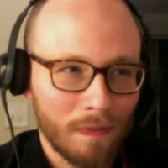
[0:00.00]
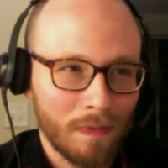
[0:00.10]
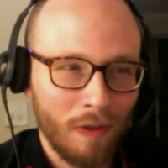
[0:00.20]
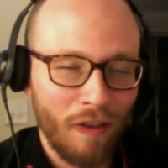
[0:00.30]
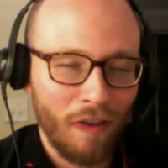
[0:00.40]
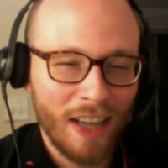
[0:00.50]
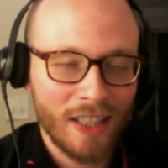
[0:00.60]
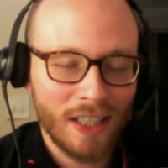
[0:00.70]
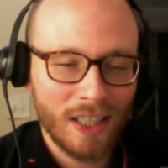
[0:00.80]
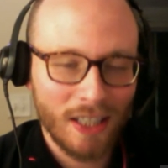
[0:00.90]

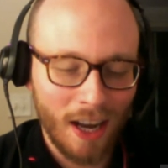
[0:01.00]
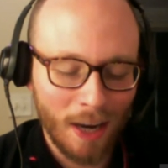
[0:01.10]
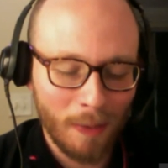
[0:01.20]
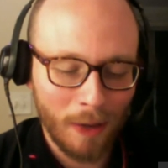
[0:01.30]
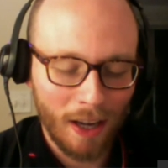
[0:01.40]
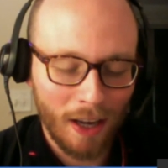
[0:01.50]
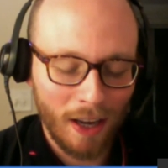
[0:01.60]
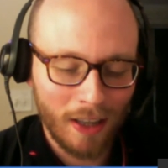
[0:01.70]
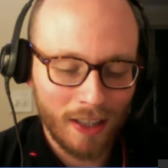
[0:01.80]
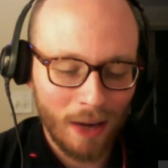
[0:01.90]
feisty side, but
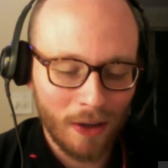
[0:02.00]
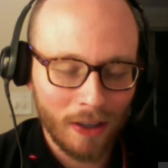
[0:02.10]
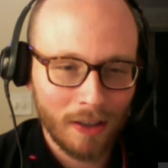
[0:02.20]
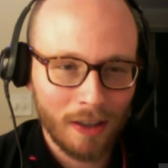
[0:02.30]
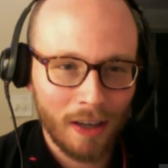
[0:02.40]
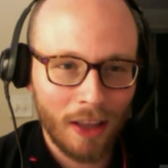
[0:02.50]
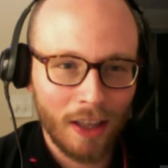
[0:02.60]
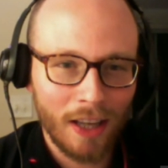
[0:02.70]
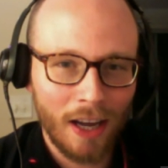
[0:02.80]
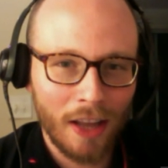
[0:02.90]
I doubt it. I
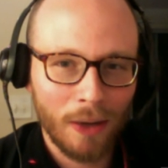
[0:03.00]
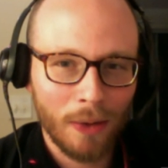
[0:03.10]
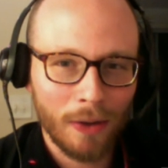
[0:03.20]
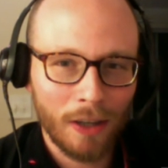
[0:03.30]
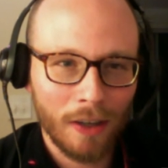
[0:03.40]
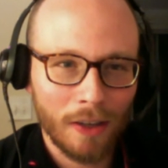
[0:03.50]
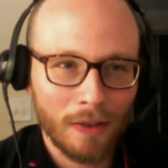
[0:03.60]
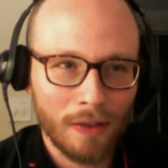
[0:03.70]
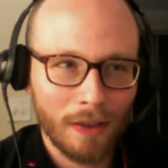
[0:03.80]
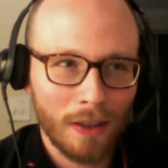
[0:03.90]
think we're gonna
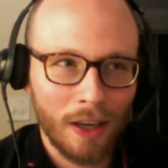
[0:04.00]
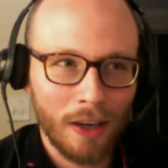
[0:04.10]
get